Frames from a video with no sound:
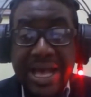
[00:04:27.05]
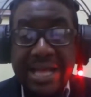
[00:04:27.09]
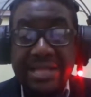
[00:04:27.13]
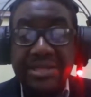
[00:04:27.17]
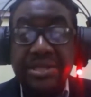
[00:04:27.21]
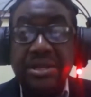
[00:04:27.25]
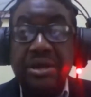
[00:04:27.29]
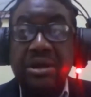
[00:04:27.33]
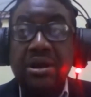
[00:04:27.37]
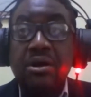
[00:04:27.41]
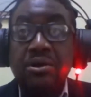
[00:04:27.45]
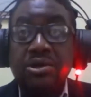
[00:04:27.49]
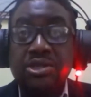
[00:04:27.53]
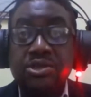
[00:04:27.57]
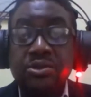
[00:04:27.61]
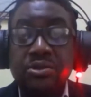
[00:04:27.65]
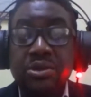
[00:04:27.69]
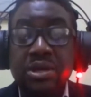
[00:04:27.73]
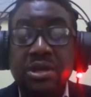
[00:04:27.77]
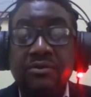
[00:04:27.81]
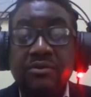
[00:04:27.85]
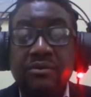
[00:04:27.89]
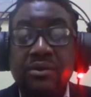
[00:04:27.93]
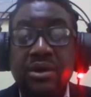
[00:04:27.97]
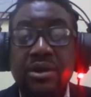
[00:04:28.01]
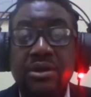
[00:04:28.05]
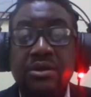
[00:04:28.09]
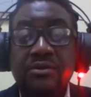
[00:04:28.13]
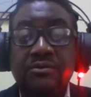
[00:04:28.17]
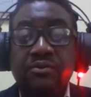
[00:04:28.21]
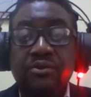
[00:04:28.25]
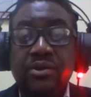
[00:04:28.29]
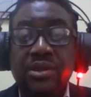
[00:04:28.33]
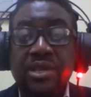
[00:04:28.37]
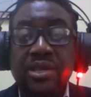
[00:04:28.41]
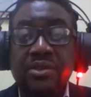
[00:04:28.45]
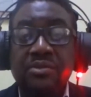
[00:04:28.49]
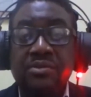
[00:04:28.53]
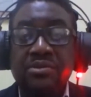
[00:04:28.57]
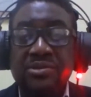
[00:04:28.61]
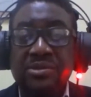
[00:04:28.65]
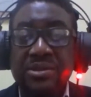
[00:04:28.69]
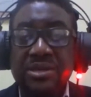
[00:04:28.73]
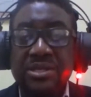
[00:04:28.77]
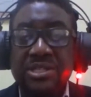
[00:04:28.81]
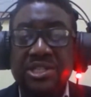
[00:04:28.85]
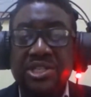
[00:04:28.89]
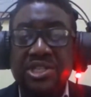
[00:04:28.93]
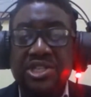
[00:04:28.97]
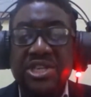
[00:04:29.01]
And the council would have really
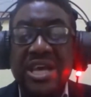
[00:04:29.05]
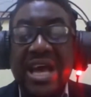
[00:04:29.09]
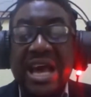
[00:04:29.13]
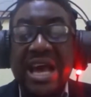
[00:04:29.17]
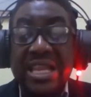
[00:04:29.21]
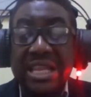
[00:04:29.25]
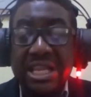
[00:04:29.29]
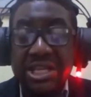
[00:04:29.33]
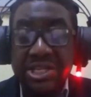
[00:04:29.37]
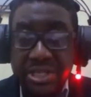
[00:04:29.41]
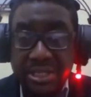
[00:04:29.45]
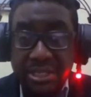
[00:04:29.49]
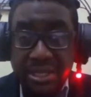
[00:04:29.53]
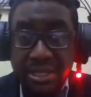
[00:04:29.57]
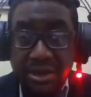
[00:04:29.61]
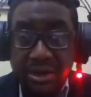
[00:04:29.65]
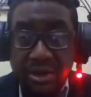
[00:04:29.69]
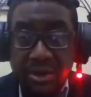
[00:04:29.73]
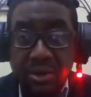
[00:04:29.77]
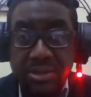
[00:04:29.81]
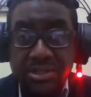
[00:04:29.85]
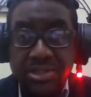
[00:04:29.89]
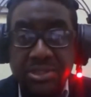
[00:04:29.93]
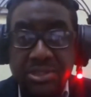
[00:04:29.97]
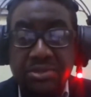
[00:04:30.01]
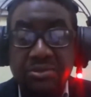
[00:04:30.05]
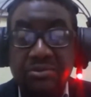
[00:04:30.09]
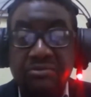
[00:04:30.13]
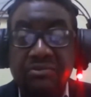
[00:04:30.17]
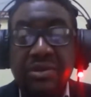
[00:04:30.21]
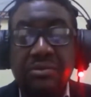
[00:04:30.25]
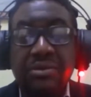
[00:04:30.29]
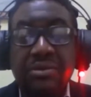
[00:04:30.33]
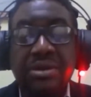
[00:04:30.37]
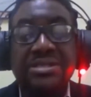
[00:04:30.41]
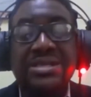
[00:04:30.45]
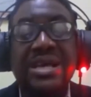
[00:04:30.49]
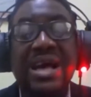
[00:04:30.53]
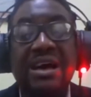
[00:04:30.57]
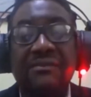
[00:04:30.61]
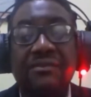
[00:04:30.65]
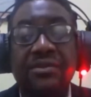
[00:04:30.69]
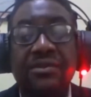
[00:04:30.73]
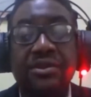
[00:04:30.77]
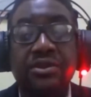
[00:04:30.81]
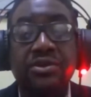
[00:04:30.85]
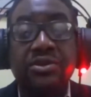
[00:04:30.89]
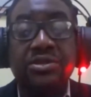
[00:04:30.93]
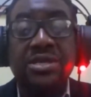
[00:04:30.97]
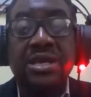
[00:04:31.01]
been challenging the courts through various
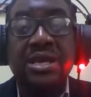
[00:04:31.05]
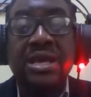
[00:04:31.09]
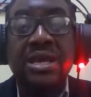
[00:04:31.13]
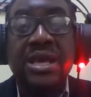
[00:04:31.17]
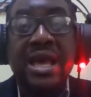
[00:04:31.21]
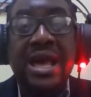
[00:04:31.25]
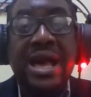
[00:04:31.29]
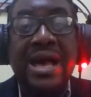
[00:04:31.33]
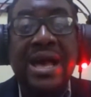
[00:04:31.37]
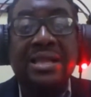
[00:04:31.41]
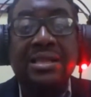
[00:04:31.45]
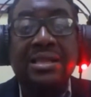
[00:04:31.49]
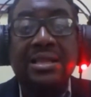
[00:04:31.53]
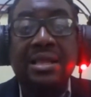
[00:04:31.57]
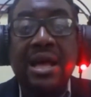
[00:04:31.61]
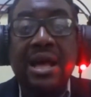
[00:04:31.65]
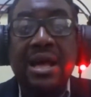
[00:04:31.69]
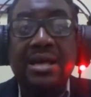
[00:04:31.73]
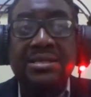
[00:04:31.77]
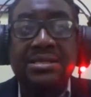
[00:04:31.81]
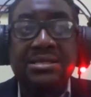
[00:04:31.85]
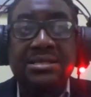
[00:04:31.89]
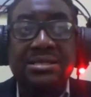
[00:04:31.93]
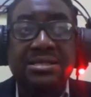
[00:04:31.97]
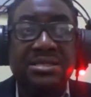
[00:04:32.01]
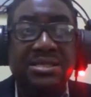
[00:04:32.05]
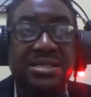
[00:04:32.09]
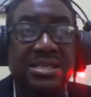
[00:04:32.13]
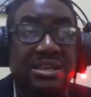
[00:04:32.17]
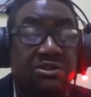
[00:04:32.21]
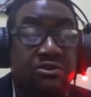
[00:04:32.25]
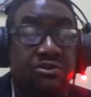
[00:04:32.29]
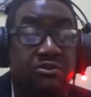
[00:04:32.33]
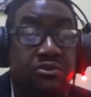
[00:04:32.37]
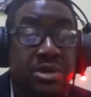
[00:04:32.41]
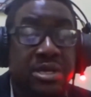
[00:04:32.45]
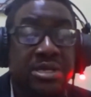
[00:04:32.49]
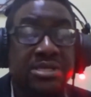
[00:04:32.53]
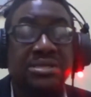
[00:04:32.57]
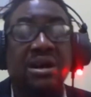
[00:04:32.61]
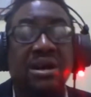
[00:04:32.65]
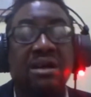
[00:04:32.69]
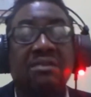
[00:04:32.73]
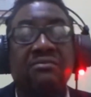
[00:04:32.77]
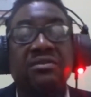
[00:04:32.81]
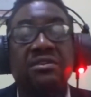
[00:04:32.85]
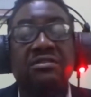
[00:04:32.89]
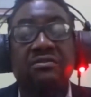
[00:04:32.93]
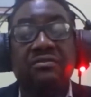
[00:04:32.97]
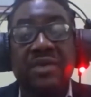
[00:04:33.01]
avenues, and a series
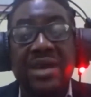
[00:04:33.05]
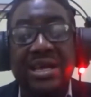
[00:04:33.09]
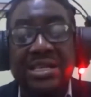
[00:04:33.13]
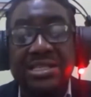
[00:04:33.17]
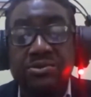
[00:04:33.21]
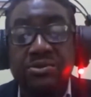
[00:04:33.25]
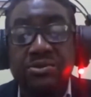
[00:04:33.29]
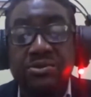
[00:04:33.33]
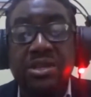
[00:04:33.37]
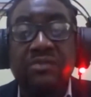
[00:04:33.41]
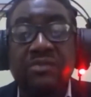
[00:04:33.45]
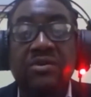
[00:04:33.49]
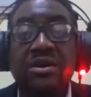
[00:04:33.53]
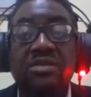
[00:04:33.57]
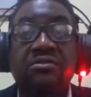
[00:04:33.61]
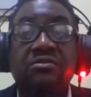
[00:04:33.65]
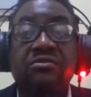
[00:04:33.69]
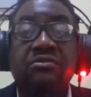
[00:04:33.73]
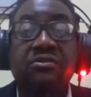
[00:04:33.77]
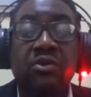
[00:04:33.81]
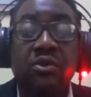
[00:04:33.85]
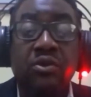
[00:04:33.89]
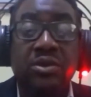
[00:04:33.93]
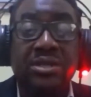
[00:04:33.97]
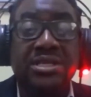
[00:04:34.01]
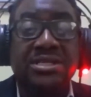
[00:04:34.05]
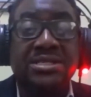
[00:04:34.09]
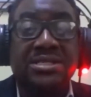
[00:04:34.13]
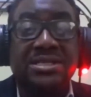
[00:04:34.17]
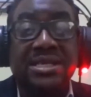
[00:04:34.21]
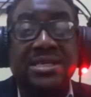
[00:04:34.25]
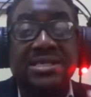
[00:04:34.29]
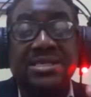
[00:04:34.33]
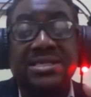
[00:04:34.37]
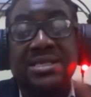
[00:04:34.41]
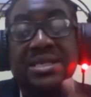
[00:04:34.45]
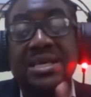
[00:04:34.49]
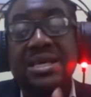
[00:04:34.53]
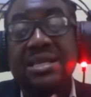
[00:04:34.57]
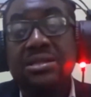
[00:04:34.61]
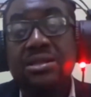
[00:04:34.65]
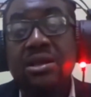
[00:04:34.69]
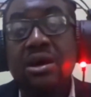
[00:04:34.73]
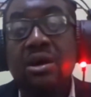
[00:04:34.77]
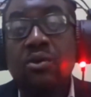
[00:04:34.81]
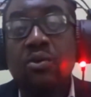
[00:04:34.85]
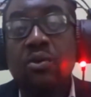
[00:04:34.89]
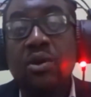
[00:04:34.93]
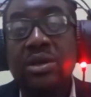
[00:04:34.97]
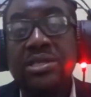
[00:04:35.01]
of events would have unfolded since then.
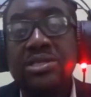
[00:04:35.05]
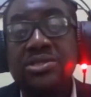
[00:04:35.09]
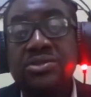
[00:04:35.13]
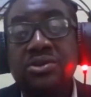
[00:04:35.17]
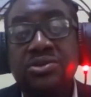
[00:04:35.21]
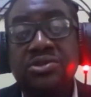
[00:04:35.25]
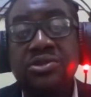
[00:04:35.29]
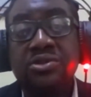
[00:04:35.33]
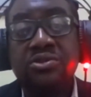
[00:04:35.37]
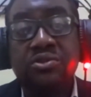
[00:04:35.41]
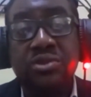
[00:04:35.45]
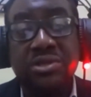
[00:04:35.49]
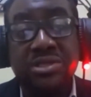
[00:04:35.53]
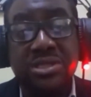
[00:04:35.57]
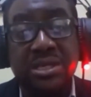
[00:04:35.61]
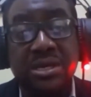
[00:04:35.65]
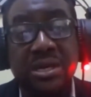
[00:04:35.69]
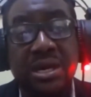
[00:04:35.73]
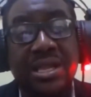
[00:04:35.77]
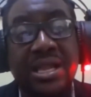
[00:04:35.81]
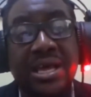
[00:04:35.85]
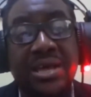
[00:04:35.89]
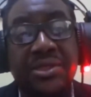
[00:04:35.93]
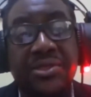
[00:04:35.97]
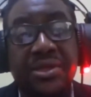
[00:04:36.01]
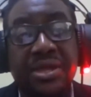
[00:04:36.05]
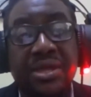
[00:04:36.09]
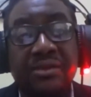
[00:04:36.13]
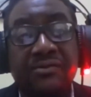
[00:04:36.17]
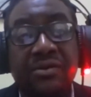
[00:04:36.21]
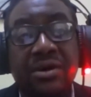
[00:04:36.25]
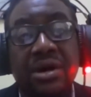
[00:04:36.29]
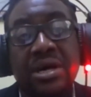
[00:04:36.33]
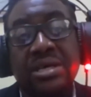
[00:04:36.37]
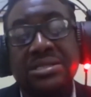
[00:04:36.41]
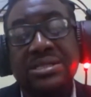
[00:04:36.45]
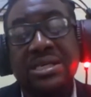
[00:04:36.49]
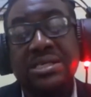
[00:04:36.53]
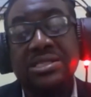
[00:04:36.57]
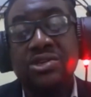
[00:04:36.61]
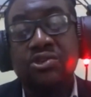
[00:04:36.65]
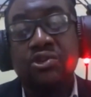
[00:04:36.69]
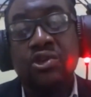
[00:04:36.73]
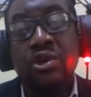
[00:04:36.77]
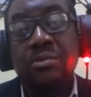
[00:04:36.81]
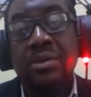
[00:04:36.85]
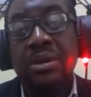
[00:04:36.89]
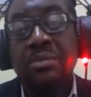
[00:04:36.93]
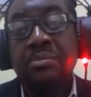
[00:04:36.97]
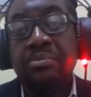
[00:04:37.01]
Now, what is also critical, I think, for us as
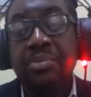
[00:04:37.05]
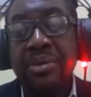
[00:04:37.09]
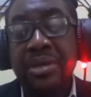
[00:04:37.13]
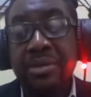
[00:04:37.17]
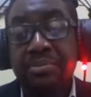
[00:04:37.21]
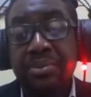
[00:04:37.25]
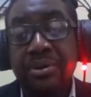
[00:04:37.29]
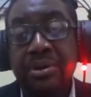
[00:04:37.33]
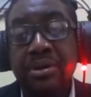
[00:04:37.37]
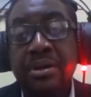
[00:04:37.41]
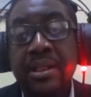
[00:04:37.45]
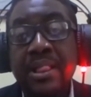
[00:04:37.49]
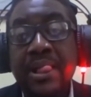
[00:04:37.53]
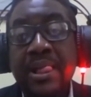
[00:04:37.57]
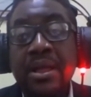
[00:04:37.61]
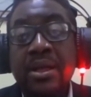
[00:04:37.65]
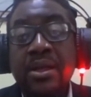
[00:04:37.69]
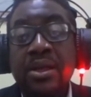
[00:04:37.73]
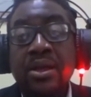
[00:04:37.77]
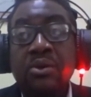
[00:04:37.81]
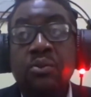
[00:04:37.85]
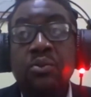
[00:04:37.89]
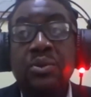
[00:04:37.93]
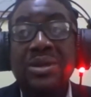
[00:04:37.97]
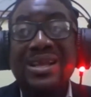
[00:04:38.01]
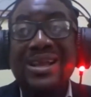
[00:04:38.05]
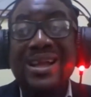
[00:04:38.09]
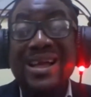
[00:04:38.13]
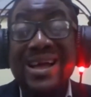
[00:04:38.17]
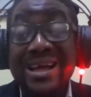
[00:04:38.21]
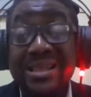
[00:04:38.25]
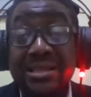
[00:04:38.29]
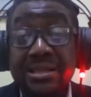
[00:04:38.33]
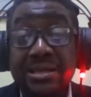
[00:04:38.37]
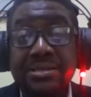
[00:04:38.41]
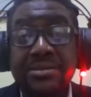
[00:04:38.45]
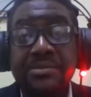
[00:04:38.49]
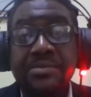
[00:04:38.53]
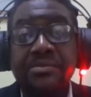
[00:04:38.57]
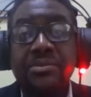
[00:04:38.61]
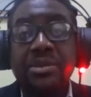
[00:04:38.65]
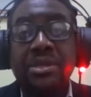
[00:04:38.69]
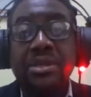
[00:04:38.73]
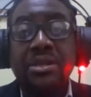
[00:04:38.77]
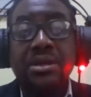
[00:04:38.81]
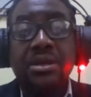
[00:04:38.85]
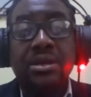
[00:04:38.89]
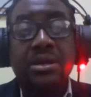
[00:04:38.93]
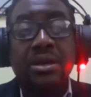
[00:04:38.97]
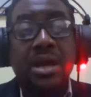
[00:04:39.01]
Caribbean people, we cannot
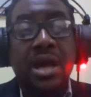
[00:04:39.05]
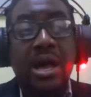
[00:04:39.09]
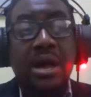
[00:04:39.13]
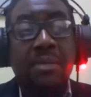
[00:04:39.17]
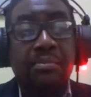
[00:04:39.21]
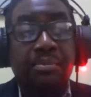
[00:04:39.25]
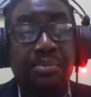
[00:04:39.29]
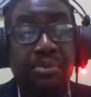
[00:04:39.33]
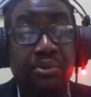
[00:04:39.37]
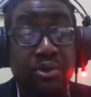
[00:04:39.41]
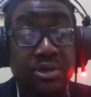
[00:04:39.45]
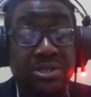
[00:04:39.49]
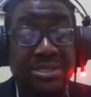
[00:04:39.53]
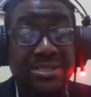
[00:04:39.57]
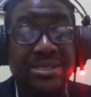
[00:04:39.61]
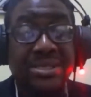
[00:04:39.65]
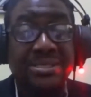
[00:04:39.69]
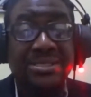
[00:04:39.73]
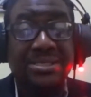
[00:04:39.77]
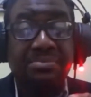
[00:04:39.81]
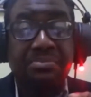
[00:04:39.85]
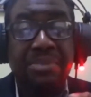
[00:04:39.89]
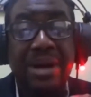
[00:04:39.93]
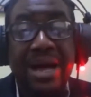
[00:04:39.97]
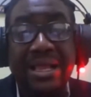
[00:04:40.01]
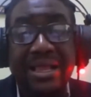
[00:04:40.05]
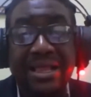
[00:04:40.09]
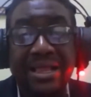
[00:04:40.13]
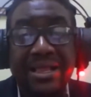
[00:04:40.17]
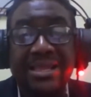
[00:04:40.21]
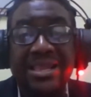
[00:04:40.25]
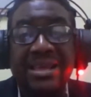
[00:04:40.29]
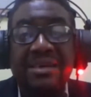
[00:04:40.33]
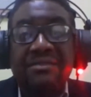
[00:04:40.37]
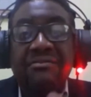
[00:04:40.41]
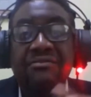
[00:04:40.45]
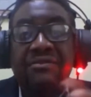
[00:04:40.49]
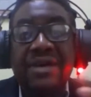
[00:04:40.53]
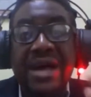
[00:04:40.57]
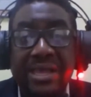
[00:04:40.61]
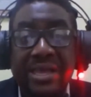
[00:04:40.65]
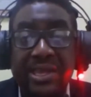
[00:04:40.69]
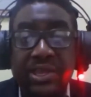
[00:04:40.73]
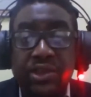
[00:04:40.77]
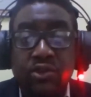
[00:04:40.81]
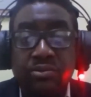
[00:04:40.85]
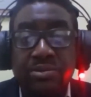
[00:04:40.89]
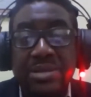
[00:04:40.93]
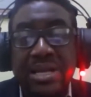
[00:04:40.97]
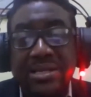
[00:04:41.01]
approach this battle in a
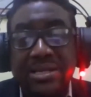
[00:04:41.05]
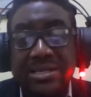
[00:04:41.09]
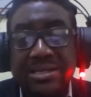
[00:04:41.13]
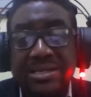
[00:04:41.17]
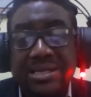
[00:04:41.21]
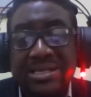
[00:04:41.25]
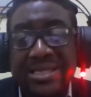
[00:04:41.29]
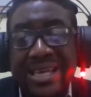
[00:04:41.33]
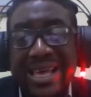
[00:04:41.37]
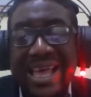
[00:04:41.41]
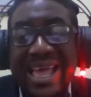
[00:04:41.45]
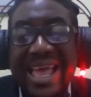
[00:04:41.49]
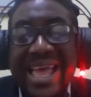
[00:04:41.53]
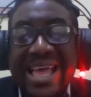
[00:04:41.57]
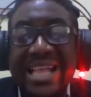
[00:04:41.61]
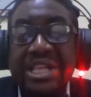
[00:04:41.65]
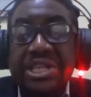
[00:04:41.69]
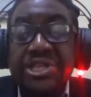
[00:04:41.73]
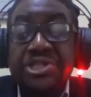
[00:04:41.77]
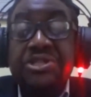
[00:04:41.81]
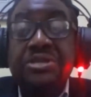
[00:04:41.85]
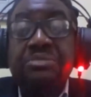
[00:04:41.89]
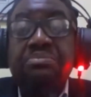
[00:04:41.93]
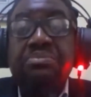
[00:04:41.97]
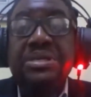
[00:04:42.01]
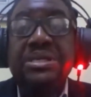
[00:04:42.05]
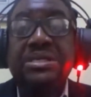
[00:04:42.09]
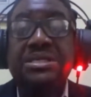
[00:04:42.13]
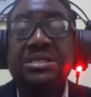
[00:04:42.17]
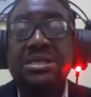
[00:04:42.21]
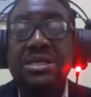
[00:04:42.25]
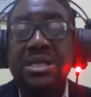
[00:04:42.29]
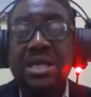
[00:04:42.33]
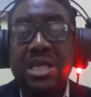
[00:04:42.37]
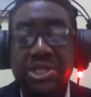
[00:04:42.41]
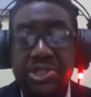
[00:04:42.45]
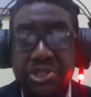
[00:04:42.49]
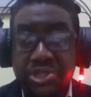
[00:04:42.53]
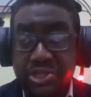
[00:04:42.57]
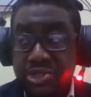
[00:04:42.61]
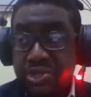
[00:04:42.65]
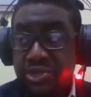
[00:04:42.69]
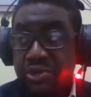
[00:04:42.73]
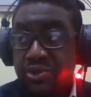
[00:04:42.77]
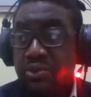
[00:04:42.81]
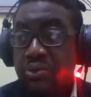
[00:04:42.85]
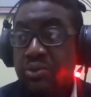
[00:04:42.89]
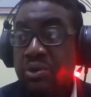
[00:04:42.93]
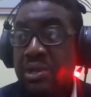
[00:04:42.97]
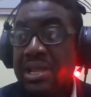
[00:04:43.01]
vacuum that is just an LGBT
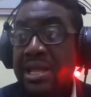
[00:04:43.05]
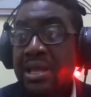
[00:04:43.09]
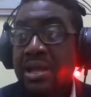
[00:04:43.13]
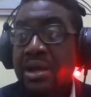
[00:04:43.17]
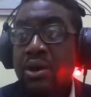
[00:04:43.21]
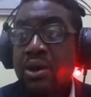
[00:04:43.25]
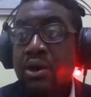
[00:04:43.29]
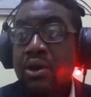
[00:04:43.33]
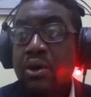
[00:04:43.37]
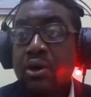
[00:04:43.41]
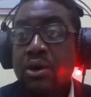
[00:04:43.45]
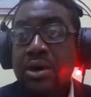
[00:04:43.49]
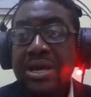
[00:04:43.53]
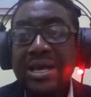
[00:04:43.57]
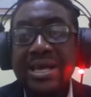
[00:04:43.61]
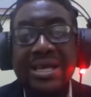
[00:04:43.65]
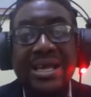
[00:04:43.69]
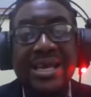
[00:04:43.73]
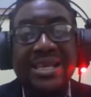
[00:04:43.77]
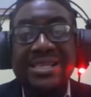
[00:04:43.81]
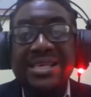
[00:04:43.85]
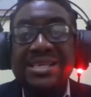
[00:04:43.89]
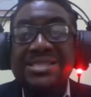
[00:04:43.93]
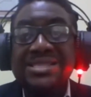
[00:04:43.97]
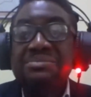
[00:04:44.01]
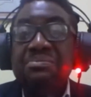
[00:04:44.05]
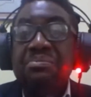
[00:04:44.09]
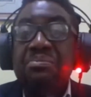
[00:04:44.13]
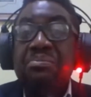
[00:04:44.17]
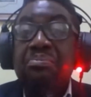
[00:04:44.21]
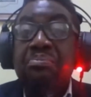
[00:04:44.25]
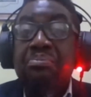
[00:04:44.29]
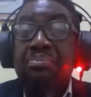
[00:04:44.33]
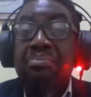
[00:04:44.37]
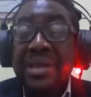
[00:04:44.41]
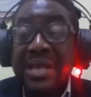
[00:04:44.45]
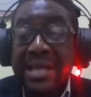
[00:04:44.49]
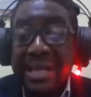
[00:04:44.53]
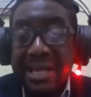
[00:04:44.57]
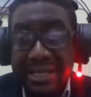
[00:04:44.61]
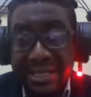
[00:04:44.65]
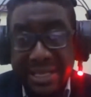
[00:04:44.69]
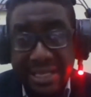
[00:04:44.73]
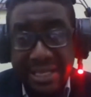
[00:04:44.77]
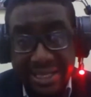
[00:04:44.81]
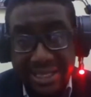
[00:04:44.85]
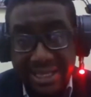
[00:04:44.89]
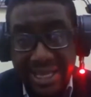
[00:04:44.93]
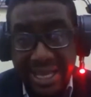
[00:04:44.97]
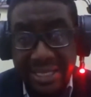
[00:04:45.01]
issue, or it is bigger
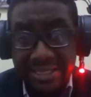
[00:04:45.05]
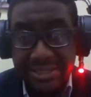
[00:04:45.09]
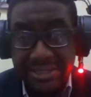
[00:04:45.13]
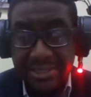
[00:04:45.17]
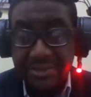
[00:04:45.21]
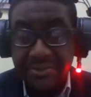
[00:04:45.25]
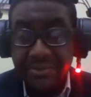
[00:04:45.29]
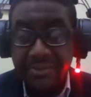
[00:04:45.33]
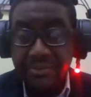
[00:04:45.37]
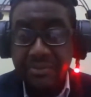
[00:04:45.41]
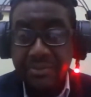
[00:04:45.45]
than that.